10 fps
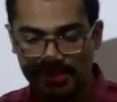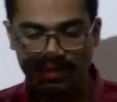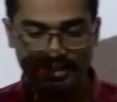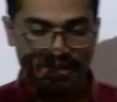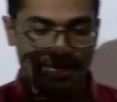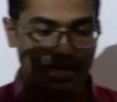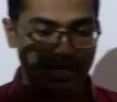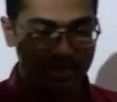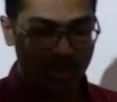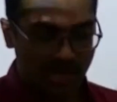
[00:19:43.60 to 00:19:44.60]
that it
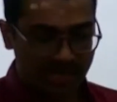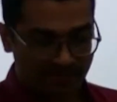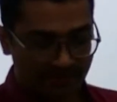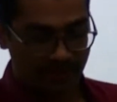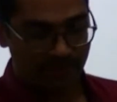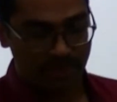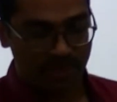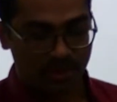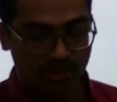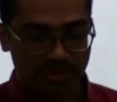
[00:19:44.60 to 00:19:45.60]
is not
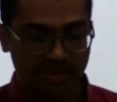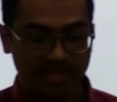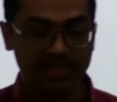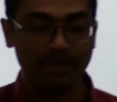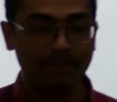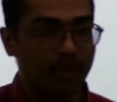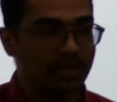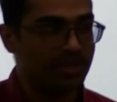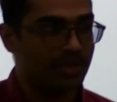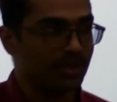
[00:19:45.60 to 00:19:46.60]
sufficient to just support
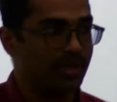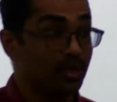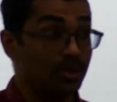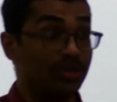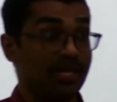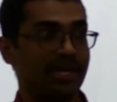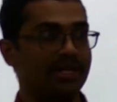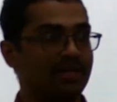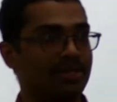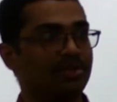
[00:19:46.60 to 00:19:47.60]
the student, you should
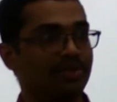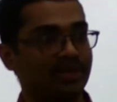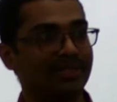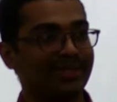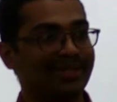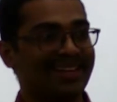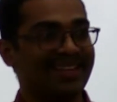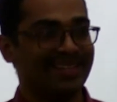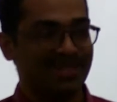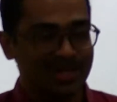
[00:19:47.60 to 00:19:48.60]
challenge the student.
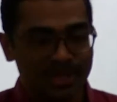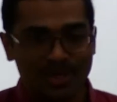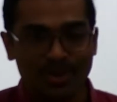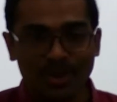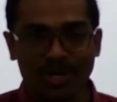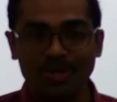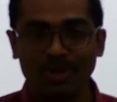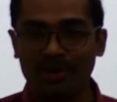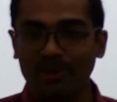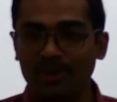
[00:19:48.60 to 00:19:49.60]
The student
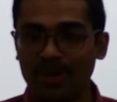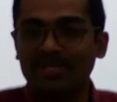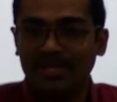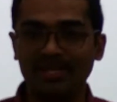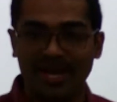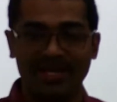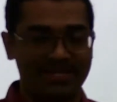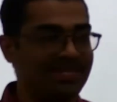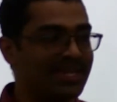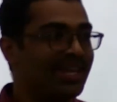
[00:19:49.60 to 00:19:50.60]
should be able to
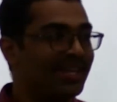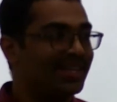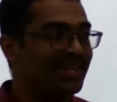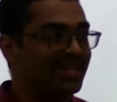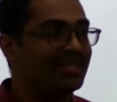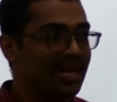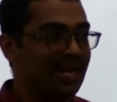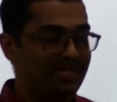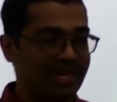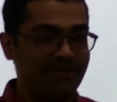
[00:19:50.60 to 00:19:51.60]
exercise their
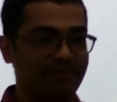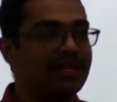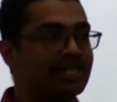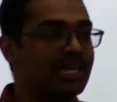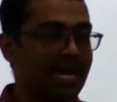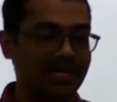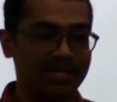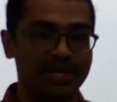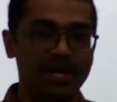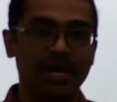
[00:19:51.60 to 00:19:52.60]
intellect and feel
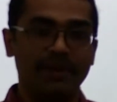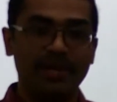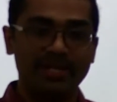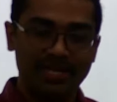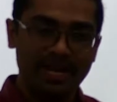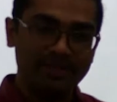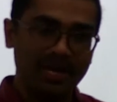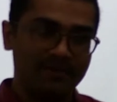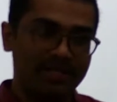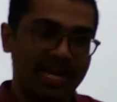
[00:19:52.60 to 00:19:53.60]
challenged. But at the same
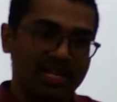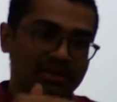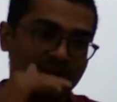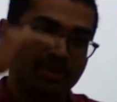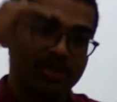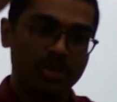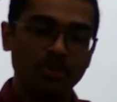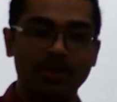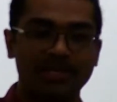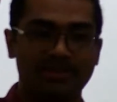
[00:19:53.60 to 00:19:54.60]
time, if the challenge becomes
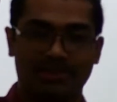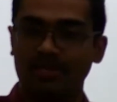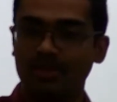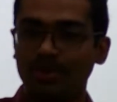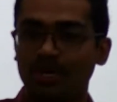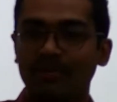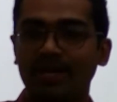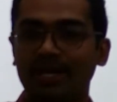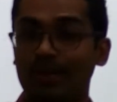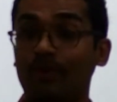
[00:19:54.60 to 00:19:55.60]
too much, the student
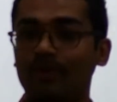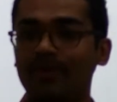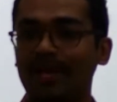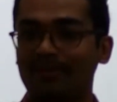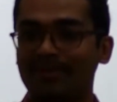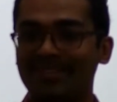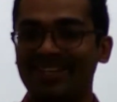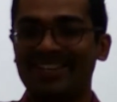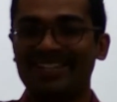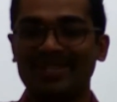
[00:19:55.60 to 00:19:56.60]
might get overwhelmed.
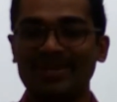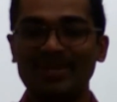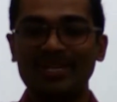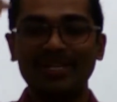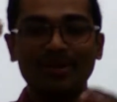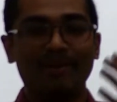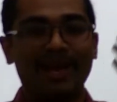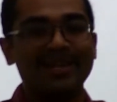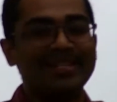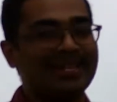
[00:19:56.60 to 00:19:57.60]
So you need to
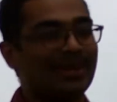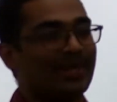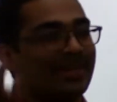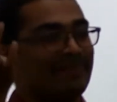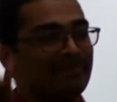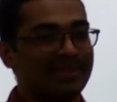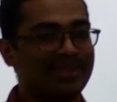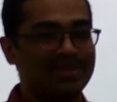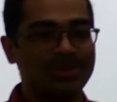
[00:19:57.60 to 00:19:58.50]
balance out the